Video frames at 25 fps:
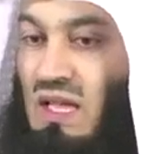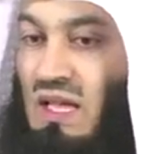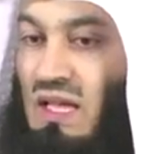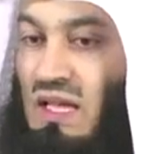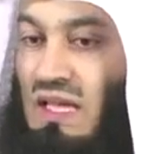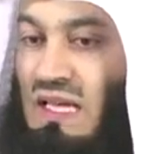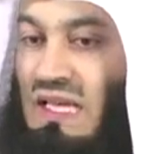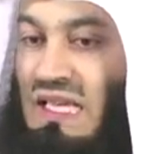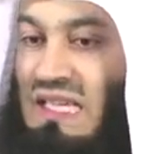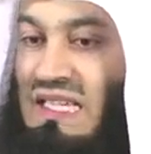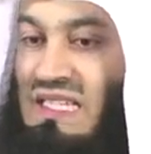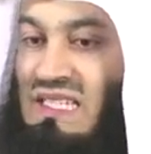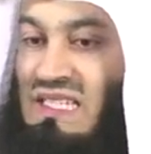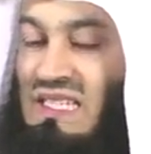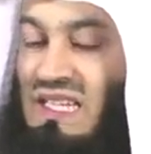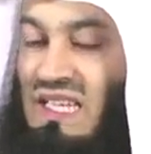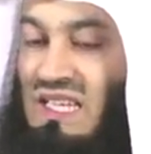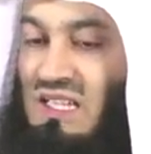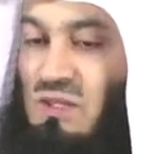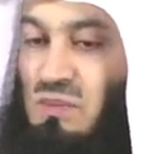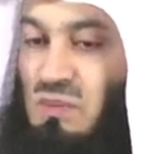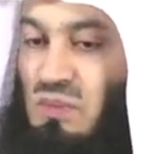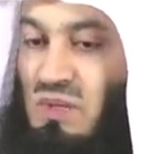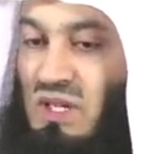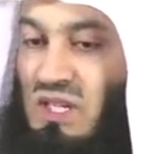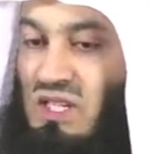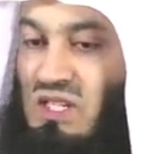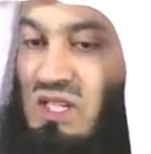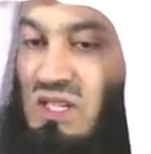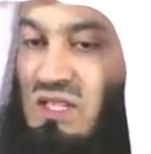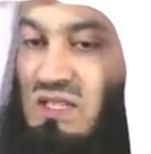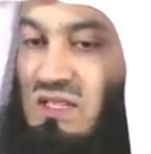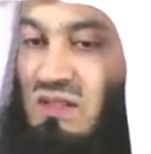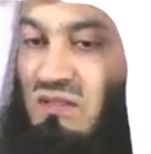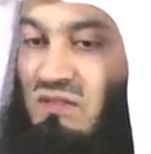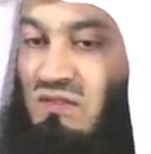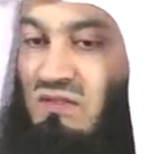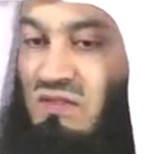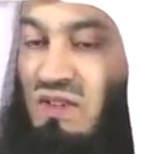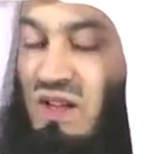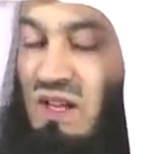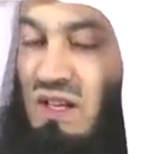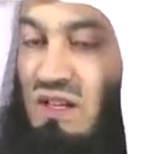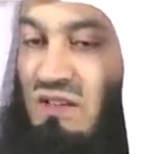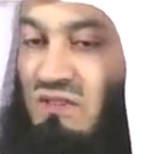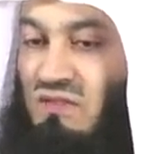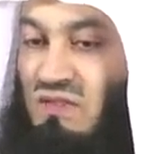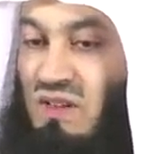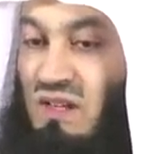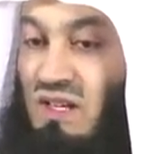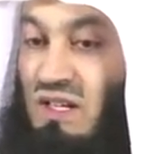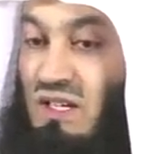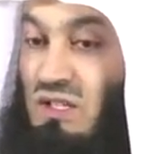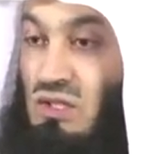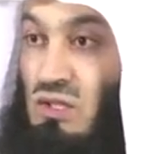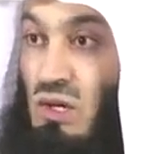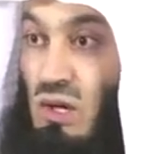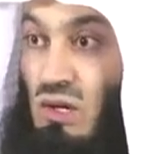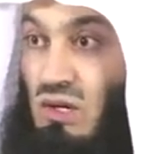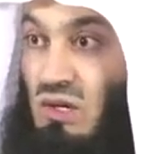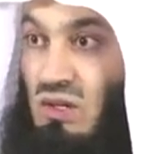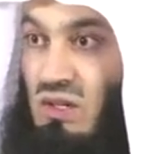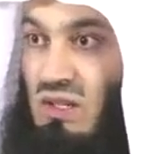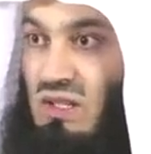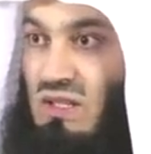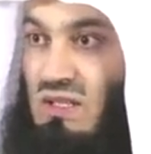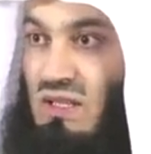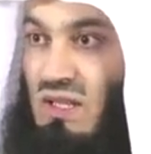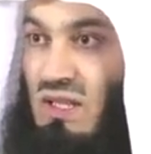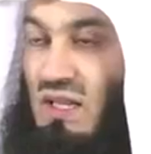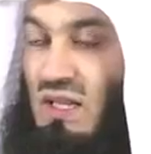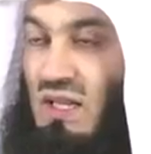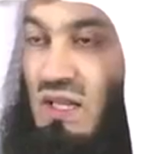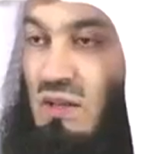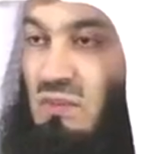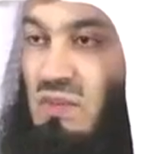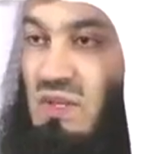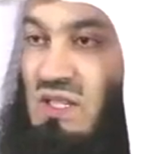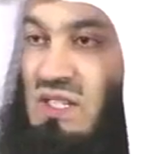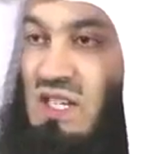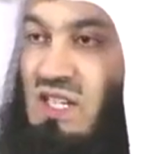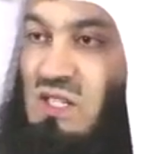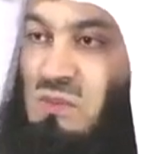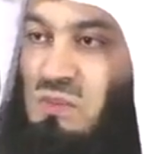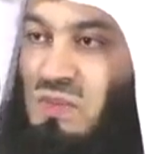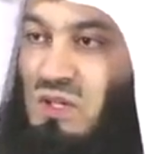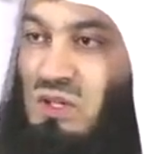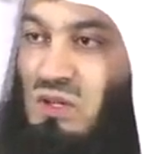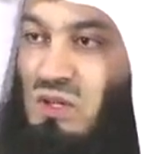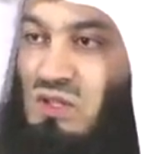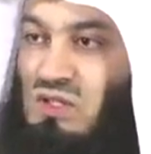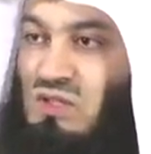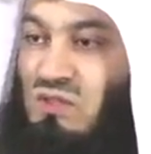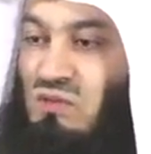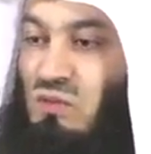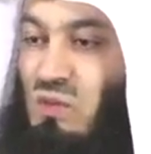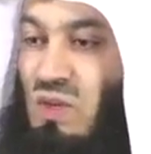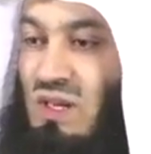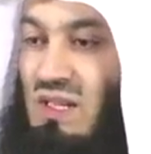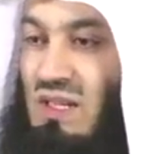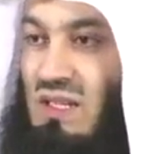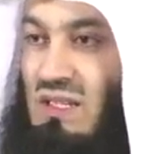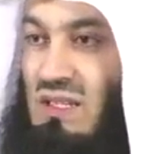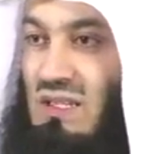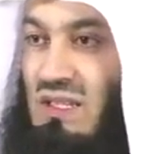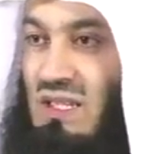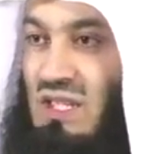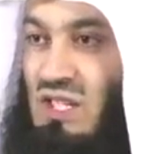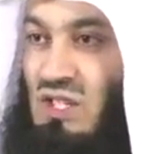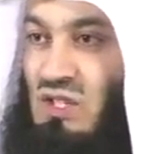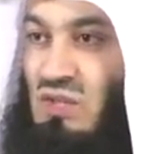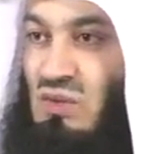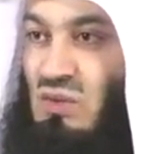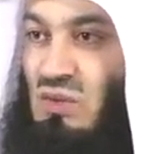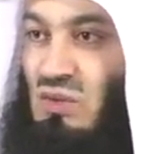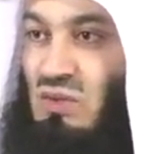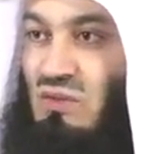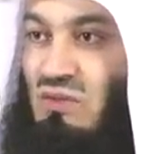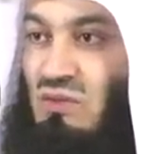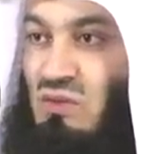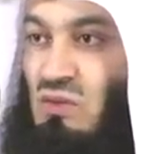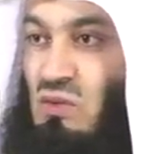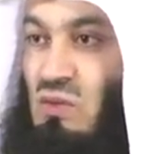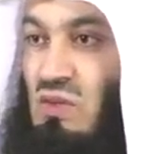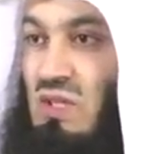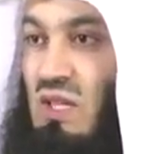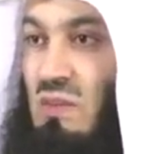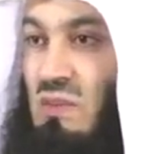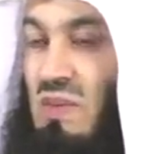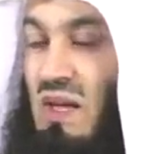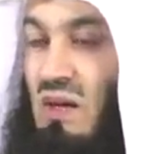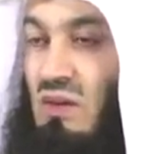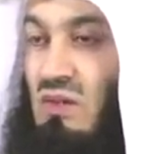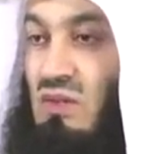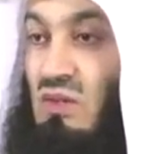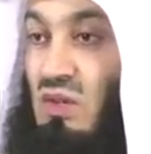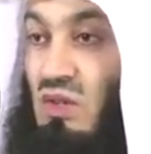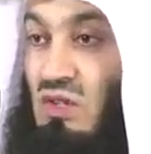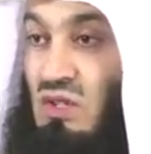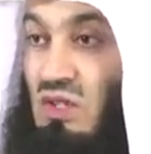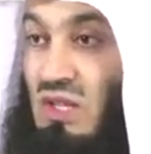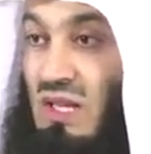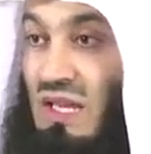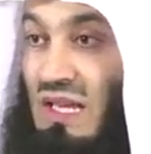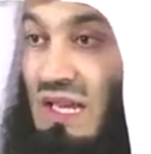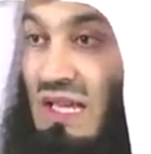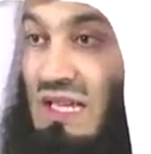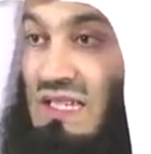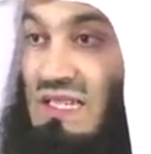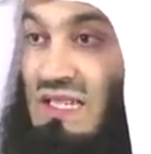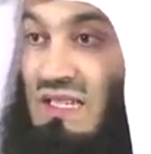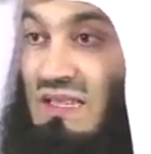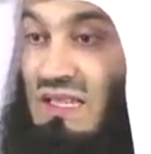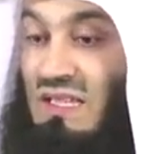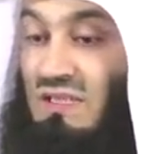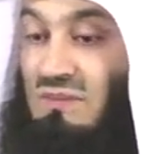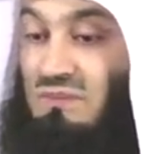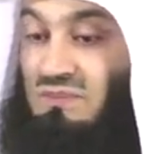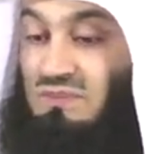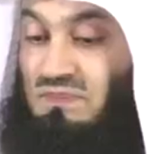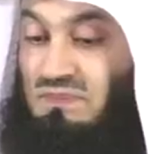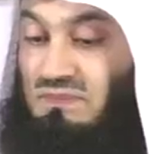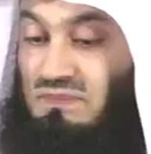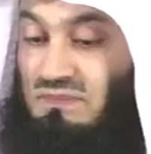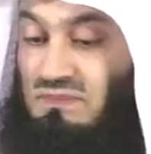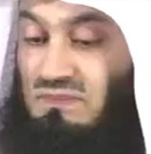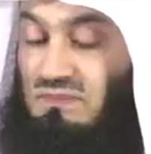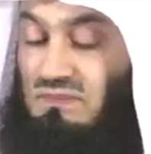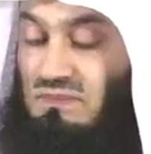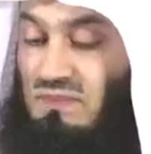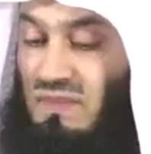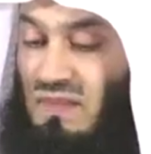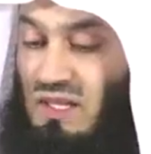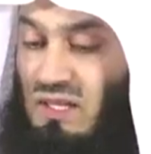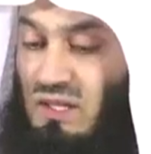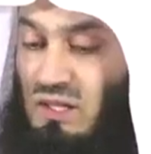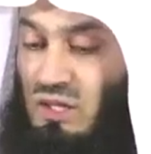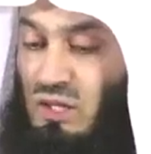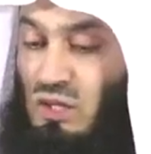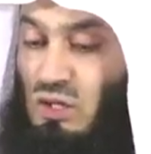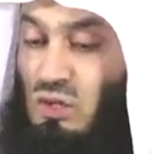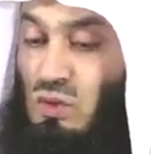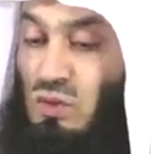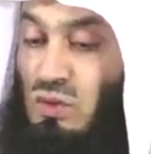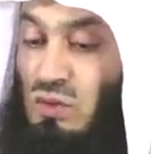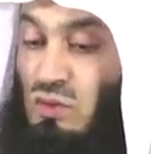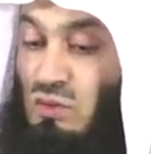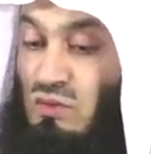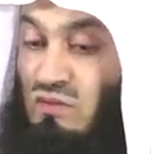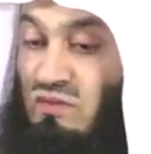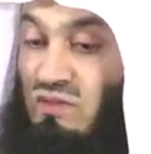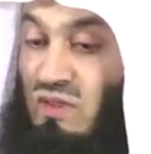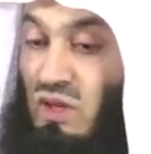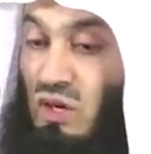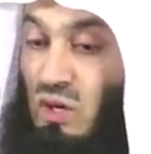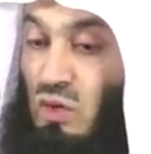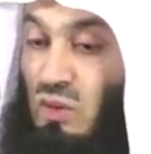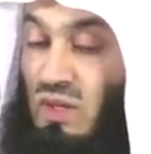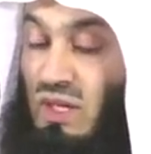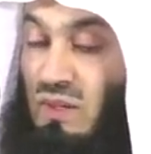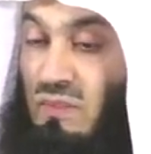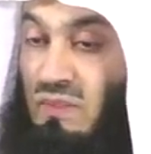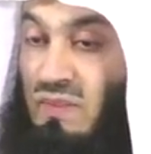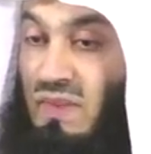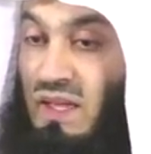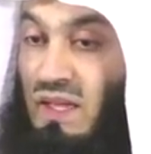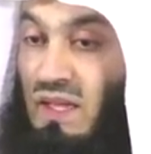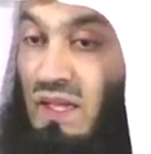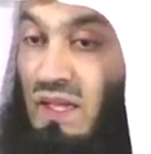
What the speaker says: his preachings are very, very tolerant, but just because of one little issue, you've ruled him out, not realizing that the youth who follow him,